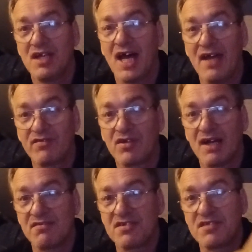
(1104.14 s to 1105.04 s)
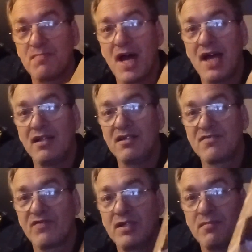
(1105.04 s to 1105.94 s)
have to go out to Smiley's
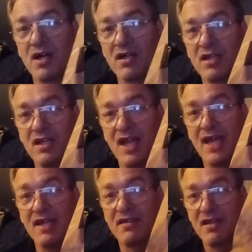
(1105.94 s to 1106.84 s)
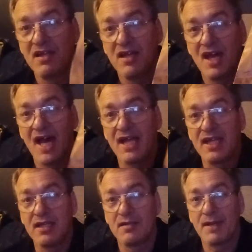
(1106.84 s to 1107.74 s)
Flea Market and I
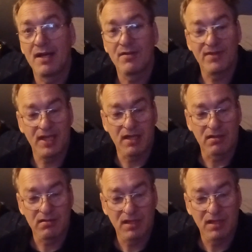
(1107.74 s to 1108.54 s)
get them out there.